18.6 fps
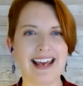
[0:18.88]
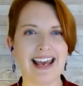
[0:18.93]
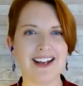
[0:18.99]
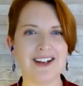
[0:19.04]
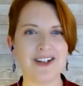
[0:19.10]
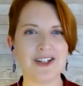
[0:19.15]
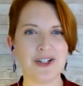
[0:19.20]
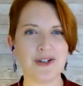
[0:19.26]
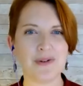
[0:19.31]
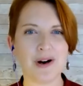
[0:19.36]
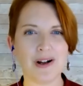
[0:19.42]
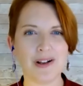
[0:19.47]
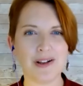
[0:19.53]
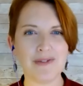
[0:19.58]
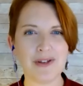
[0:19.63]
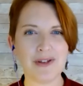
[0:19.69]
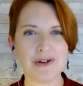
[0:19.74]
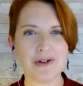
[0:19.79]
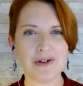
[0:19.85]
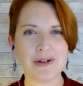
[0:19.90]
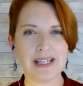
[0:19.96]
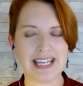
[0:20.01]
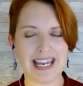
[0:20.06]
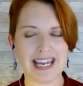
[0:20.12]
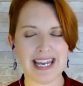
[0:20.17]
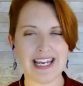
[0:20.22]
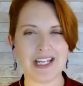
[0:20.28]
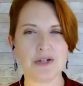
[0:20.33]
and to all of you who
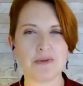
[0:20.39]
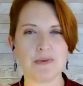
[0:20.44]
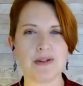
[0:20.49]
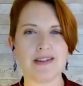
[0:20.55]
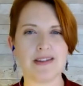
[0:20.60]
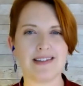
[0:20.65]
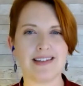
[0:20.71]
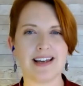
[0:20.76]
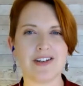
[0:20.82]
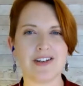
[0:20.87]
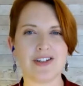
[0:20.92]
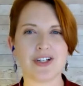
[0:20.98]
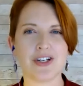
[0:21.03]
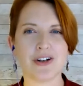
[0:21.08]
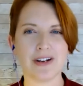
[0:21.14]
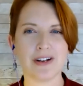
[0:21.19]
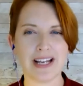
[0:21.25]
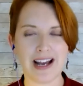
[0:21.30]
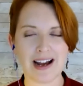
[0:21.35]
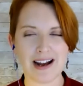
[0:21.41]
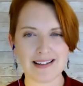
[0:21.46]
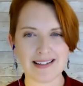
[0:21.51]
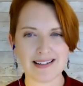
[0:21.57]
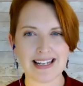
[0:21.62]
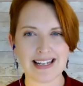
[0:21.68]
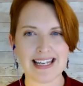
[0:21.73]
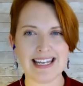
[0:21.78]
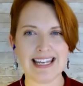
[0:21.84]
engaged with such
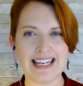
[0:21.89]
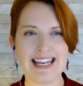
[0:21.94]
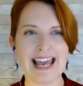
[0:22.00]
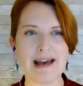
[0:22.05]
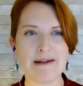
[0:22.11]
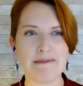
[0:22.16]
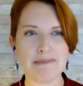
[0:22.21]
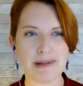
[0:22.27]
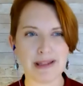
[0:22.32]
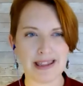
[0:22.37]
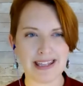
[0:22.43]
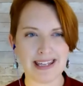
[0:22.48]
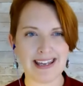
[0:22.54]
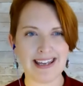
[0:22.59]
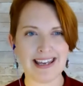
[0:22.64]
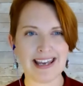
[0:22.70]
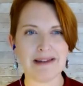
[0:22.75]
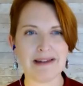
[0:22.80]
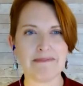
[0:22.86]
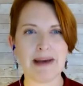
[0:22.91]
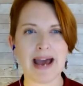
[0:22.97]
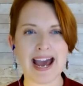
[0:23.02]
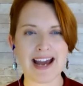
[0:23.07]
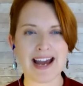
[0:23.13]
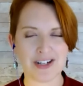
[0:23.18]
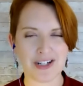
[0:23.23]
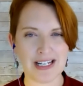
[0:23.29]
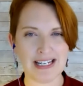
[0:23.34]
curiosity, empathy, and
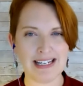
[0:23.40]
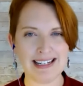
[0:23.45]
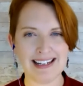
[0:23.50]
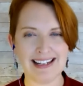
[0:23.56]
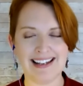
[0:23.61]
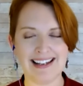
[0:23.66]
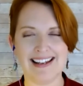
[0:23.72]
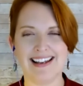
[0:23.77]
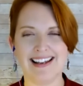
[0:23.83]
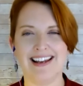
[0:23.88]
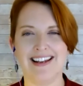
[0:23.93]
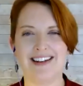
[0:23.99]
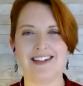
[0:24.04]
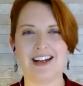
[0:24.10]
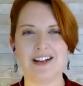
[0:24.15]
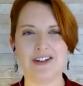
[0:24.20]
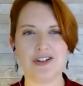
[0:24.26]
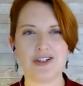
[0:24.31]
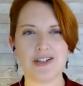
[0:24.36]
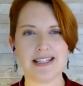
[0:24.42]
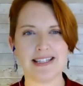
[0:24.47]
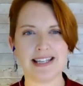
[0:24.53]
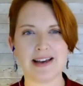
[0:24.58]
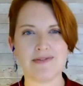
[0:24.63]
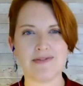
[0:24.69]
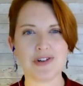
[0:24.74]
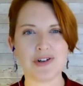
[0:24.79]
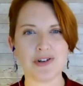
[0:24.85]
passion, not just this
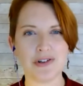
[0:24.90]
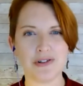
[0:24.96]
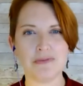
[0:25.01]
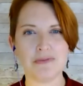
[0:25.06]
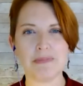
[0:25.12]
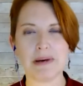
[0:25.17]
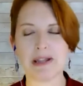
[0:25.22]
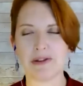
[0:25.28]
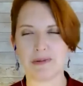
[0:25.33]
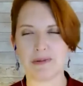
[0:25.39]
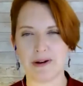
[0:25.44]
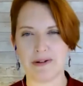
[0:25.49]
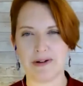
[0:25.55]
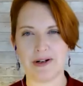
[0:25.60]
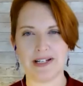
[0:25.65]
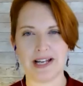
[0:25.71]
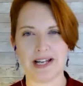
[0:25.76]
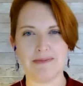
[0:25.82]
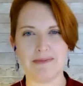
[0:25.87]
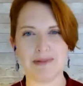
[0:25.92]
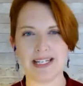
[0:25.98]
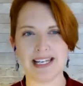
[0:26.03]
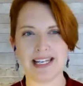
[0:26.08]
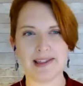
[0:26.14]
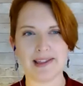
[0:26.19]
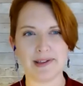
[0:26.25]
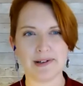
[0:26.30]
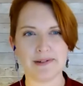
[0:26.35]
afternoon, but throughout our time
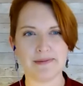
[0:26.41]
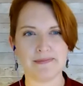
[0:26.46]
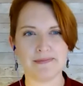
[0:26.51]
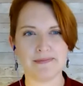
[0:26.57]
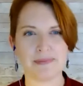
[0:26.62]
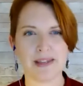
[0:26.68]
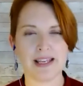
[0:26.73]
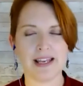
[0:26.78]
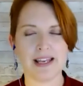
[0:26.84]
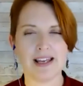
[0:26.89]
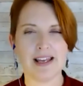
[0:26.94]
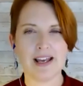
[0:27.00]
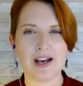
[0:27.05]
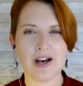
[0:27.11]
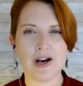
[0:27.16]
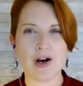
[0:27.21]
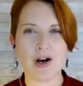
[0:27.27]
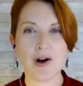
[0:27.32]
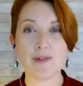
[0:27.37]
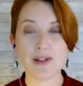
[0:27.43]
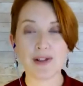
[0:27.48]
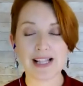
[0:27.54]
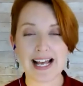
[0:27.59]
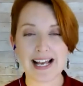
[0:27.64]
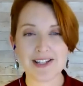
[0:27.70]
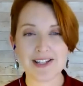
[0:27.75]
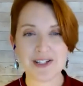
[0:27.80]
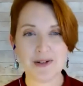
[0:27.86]
together. Over the
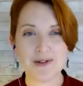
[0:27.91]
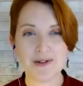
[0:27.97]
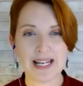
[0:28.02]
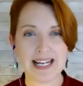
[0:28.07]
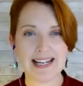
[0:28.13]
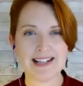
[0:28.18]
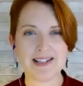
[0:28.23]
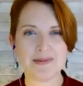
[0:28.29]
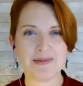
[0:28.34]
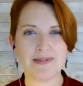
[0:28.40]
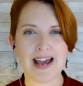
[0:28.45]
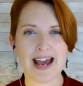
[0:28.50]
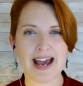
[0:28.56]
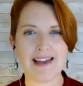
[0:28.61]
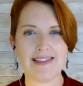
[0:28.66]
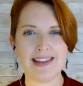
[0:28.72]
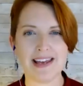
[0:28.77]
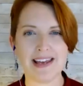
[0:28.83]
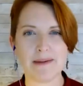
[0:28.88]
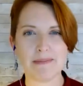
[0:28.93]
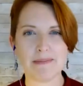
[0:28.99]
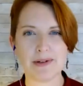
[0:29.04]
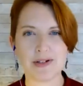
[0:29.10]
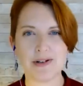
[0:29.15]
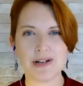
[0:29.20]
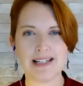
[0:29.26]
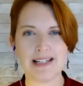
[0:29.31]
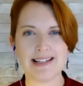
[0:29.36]
last 2 days, we've had the
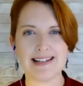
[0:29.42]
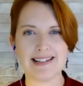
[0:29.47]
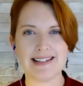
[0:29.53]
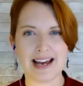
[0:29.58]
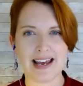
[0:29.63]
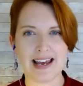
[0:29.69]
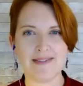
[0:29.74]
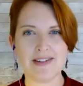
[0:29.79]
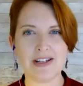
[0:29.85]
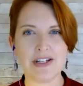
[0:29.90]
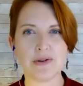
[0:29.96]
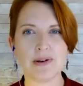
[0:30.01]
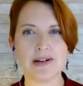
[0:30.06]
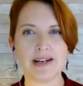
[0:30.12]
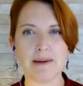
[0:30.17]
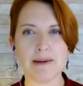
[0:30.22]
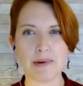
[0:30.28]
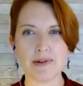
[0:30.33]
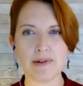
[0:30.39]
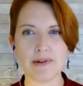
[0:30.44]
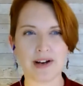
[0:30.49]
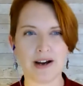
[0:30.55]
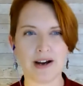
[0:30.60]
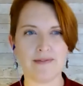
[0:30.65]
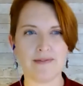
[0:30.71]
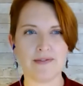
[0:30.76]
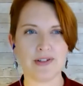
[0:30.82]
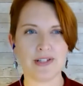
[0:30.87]
opportunity to dive into a number of
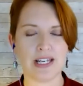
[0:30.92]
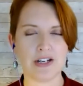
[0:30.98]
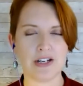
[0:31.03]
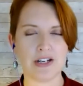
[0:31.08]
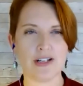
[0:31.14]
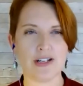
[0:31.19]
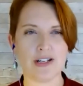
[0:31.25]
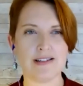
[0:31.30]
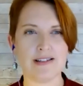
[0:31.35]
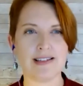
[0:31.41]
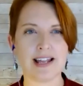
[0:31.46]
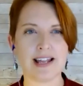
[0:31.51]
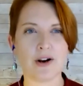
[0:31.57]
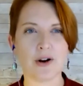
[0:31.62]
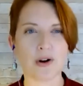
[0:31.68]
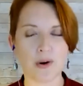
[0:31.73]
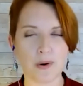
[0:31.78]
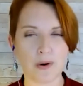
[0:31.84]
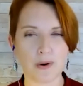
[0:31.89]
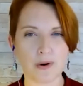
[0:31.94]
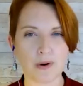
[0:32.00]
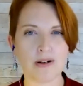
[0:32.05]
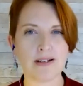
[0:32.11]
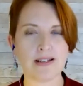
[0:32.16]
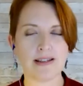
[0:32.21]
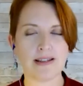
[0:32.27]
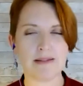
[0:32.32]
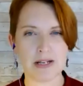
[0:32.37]
conversations that are core
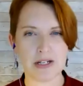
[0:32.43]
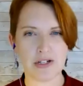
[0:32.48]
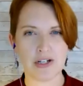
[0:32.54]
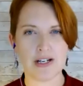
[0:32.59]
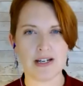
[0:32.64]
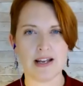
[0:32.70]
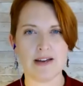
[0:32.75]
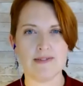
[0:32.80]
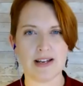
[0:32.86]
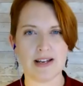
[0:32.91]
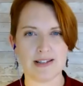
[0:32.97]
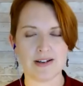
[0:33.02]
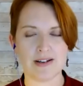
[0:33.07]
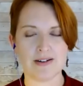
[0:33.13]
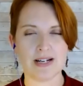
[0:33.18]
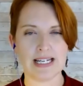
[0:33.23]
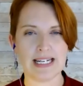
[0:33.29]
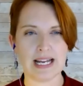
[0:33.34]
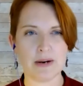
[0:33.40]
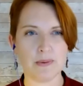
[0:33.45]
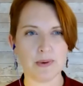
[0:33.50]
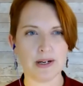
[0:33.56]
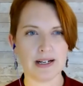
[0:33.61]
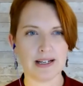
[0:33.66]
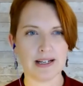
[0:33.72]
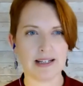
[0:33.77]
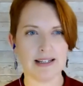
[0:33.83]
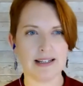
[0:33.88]
to the mission of SRE
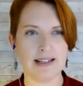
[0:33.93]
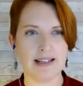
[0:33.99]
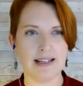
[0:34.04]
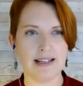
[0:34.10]
Network.